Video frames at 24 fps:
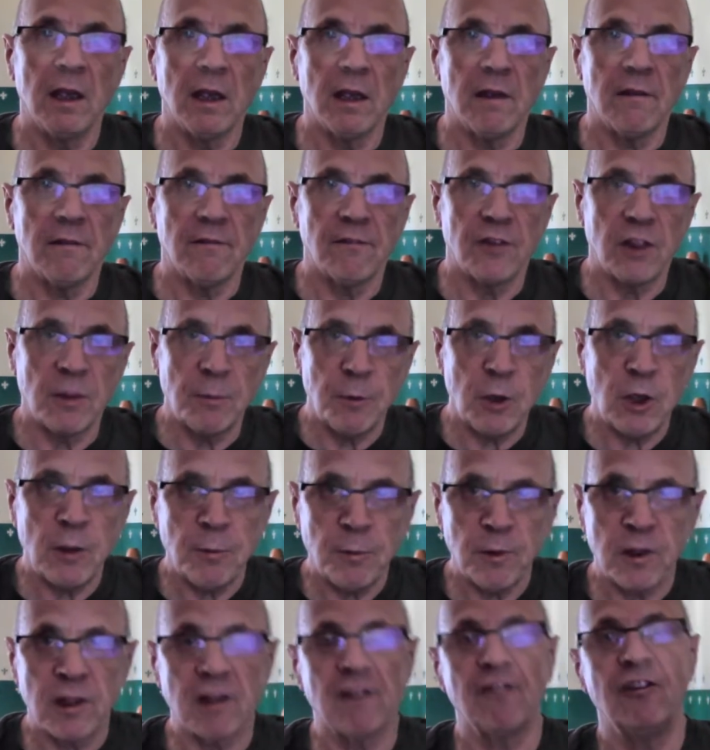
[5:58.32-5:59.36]
for the
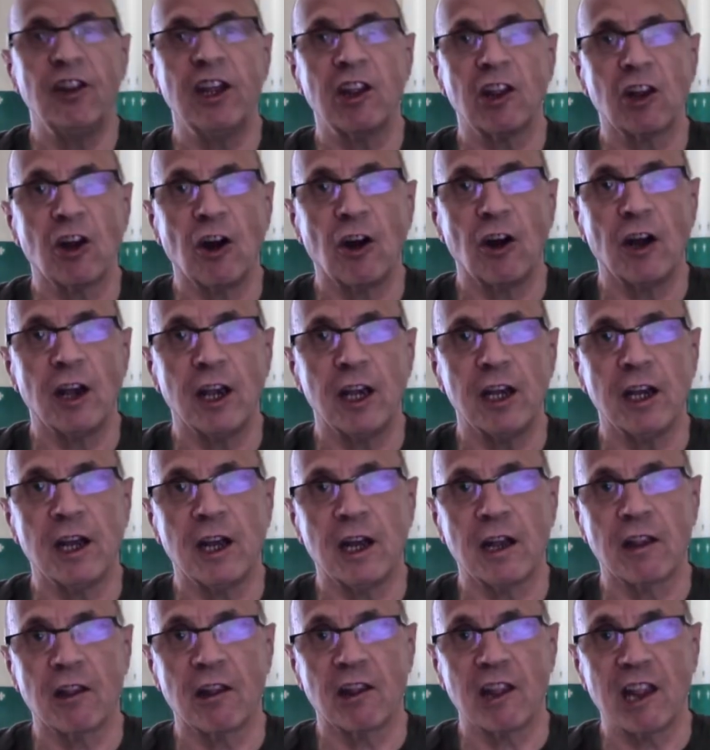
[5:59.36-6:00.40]
purpose of this guide,
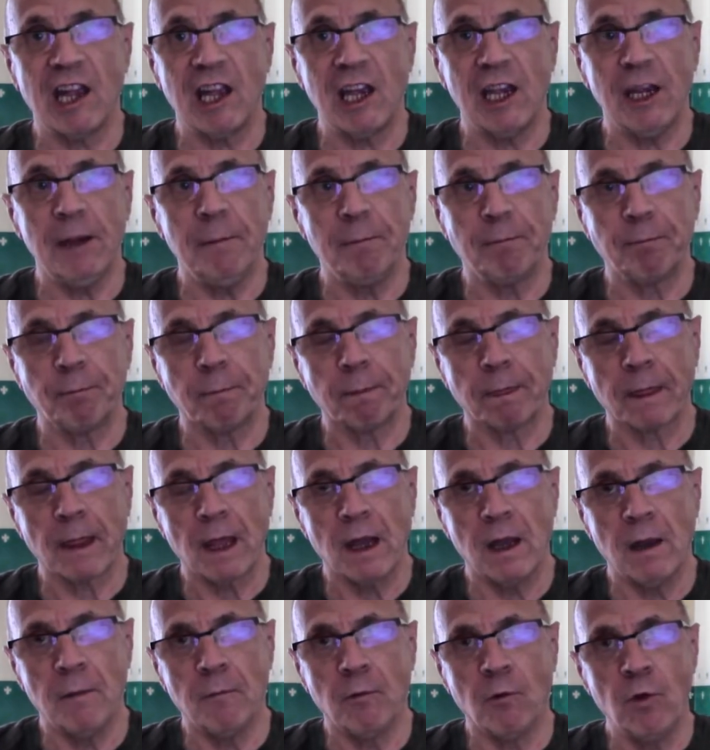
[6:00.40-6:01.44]
as I say,
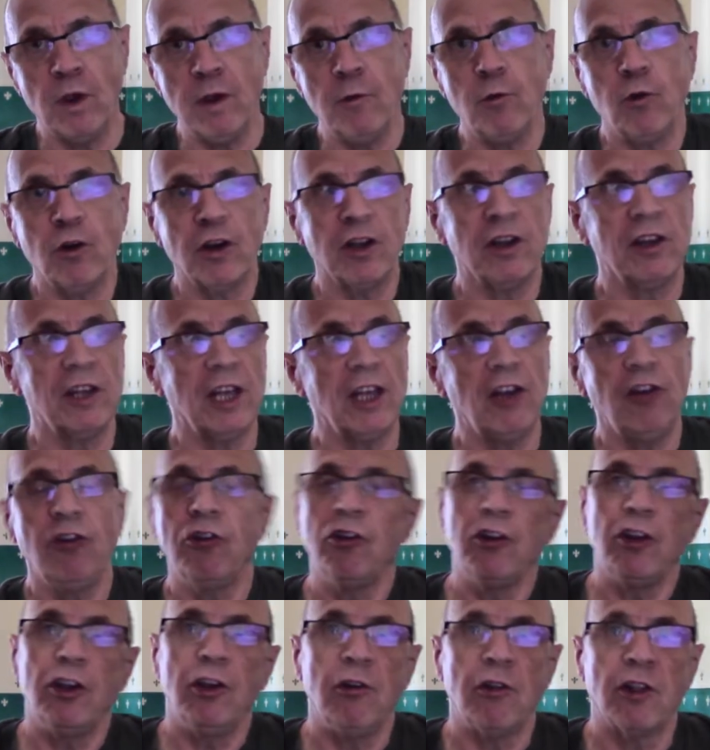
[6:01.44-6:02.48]
we will continue to use